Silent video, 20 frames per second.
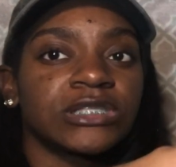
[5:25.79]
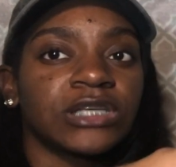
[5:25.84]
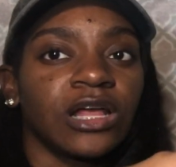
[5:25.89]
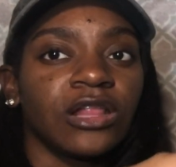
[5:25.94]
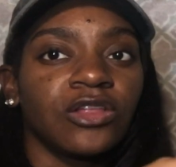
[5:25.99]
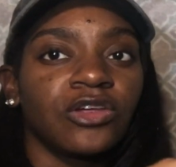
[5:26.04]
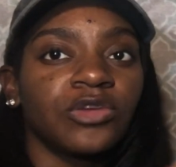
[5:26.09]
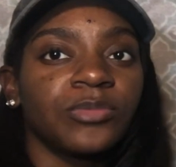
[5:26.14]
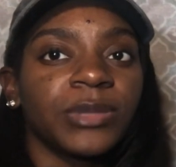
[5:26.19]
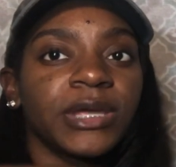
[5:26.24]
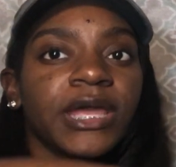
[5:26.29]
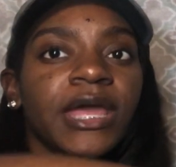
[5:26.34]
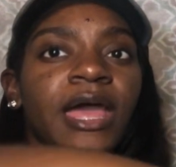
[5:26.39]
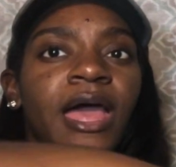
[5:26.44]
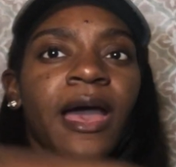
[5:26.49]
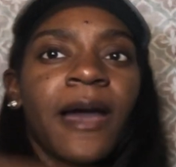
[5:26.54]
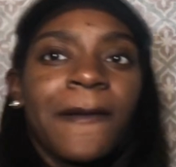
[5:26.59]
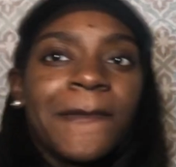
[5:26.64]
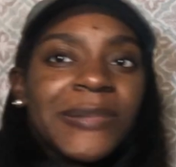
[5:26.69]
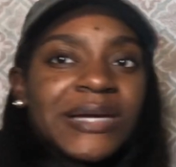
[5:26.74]
a little bit,
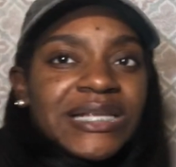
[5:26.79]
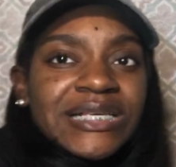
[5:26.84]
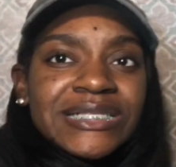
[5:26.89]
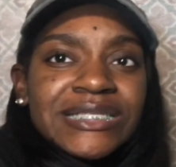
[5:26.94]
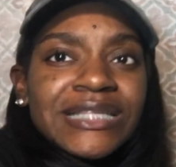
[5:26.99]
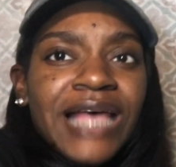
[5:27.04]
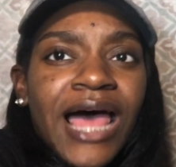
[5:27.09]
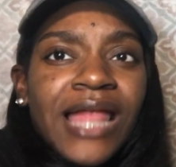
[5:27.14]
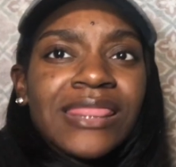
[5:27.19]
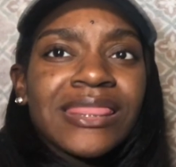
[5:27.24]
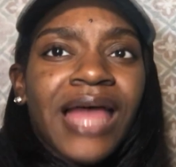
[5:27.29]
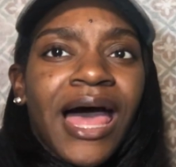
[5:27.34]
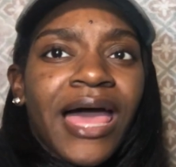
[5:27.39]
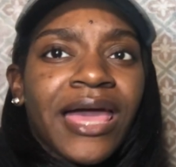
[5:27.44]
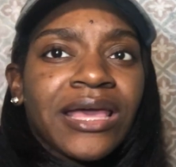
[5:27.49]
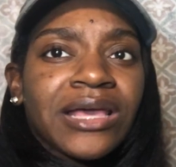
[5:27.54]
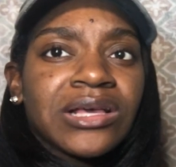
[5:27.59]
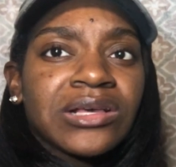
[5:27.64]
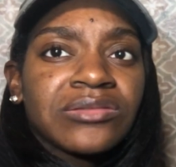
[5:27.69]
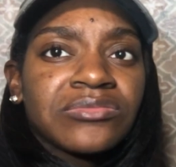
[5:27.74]
but it's not
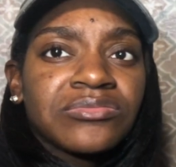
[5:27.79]
like